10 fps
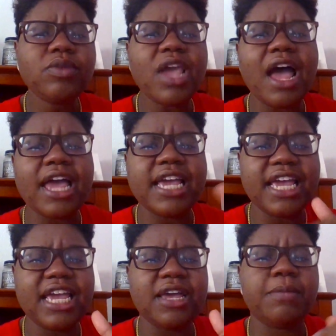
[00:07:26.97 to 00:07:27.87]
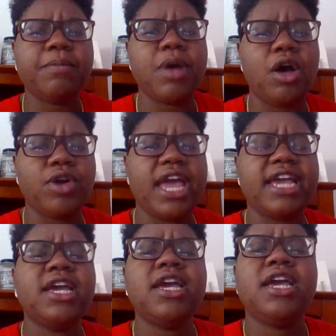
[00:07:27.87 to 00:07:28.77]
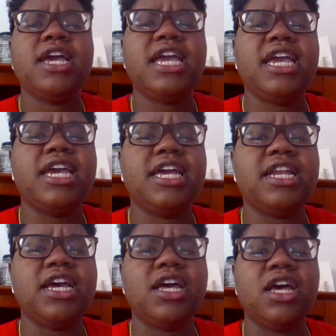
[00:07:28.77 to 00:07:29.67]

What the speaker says: I am, okay? And